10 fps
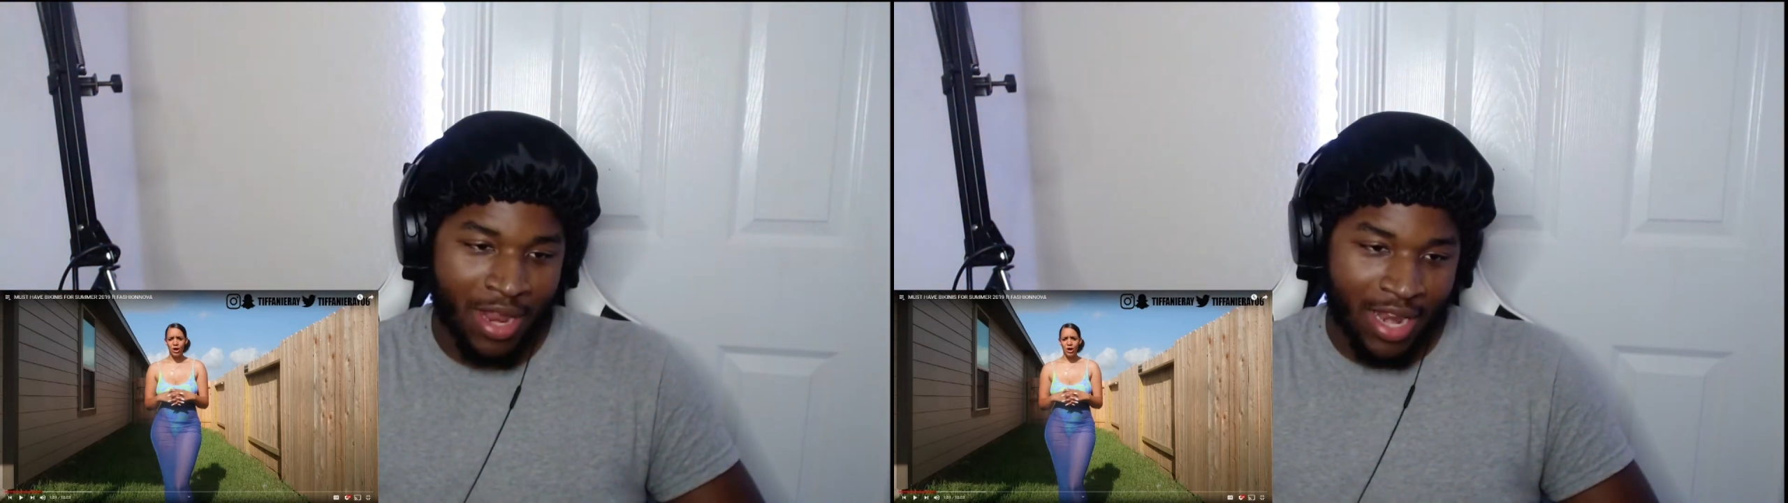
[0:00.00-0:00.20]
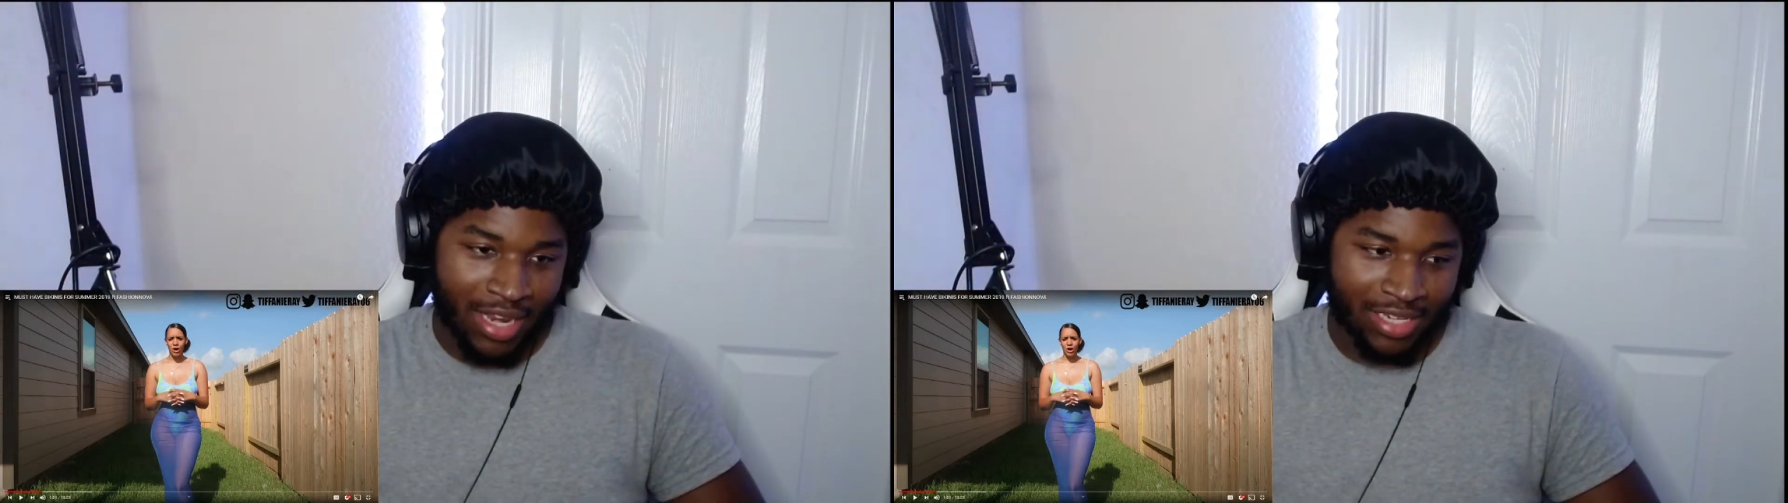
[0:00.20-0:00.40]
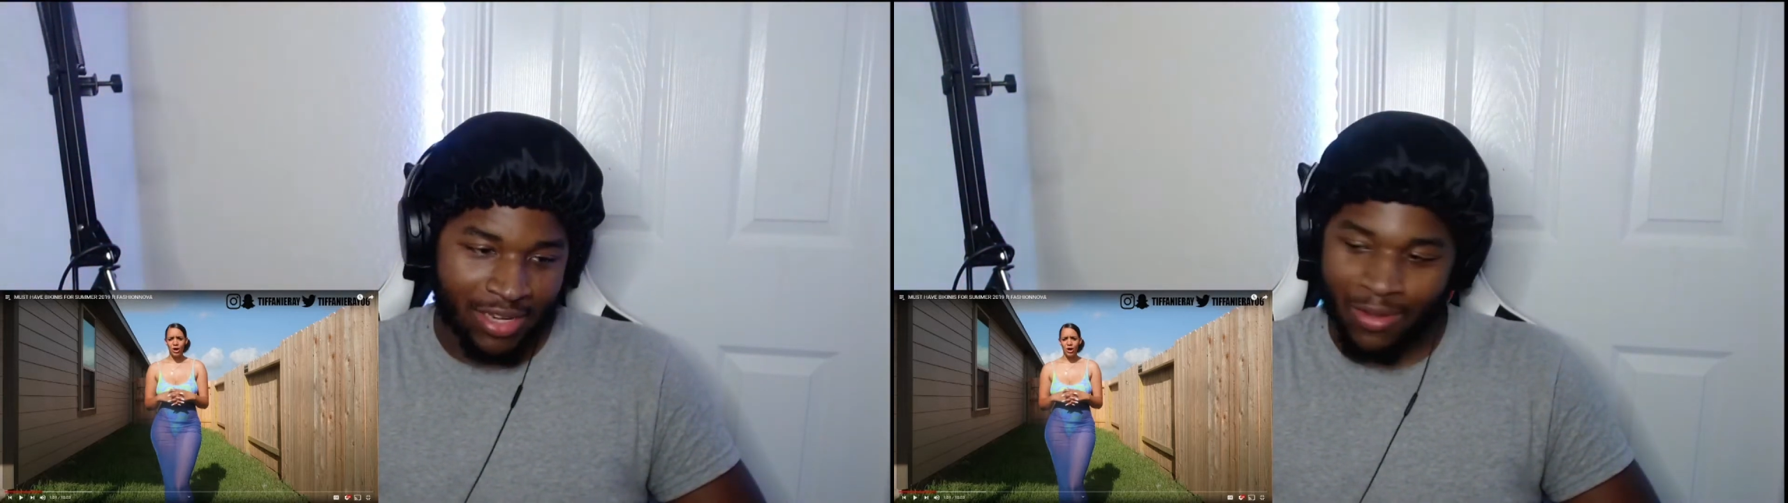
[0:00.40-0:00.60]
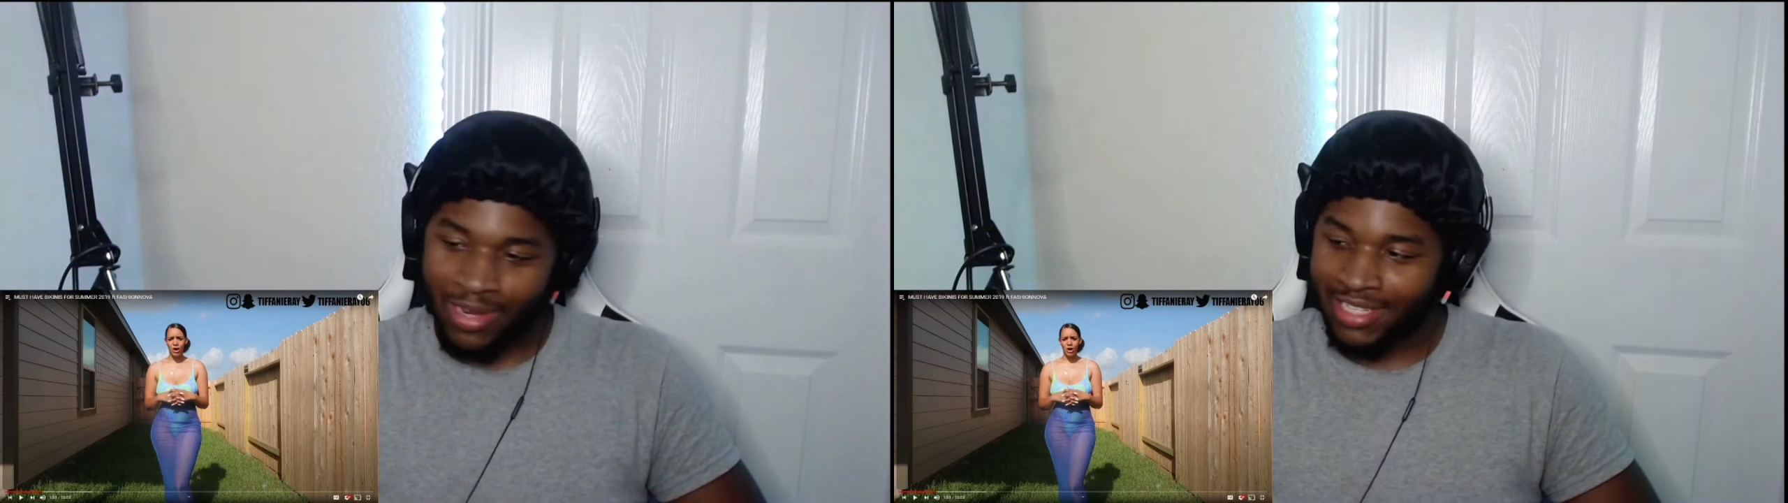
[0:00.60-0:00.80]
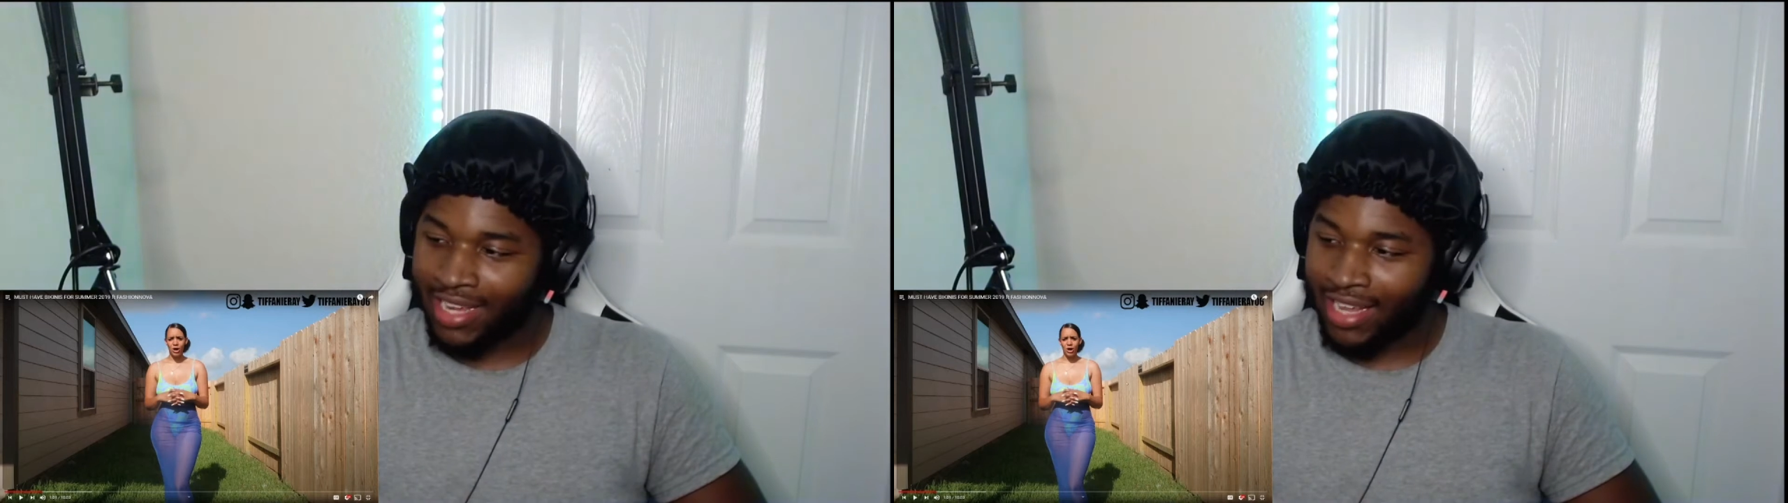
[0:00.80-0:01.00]
Let's go and
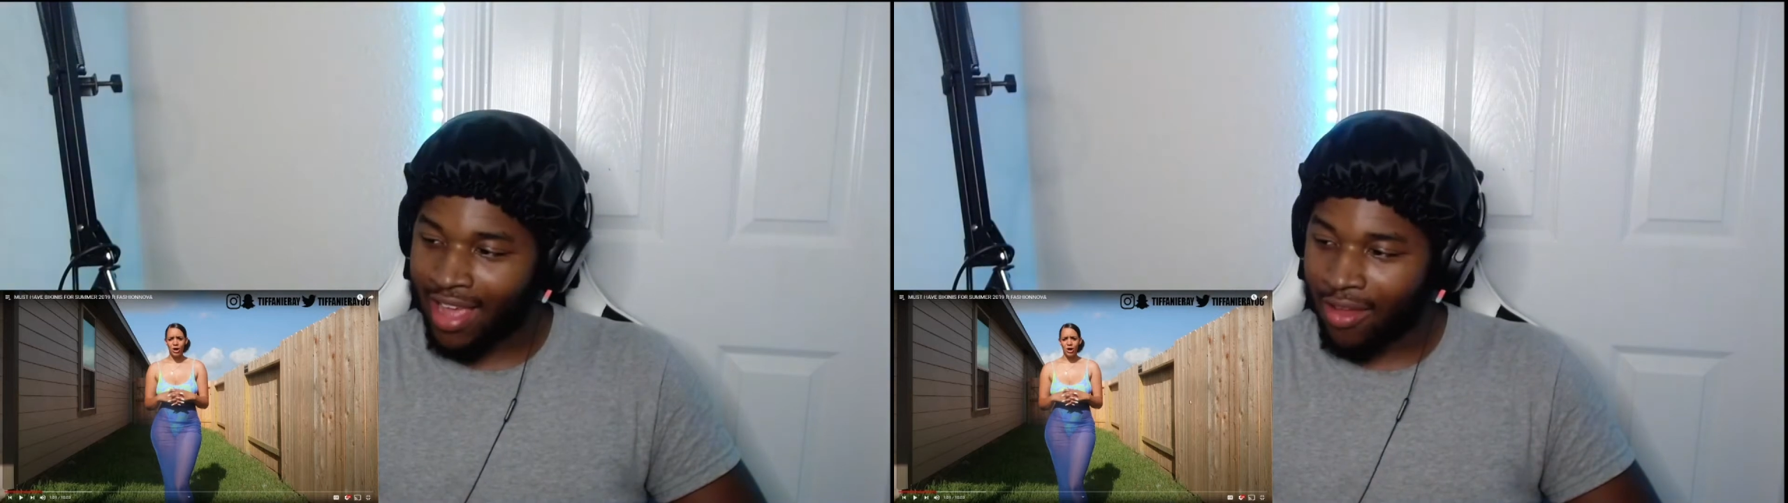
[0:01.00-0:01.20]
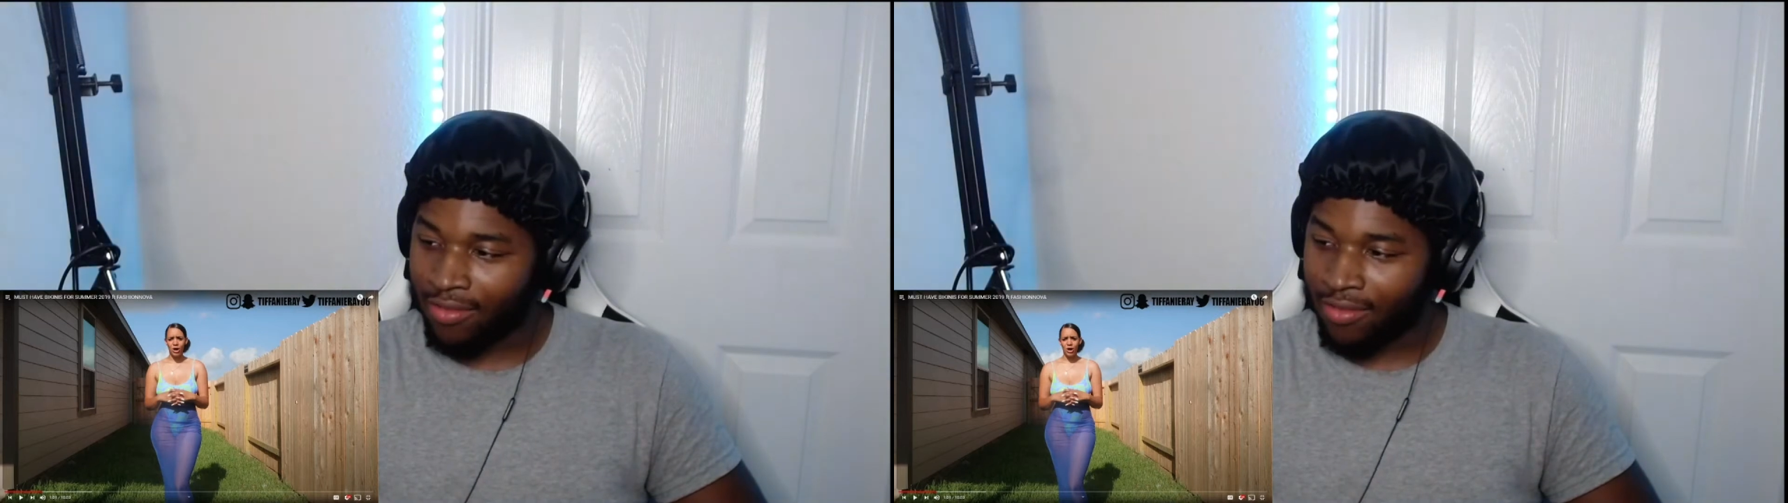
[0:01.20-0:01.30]
check out.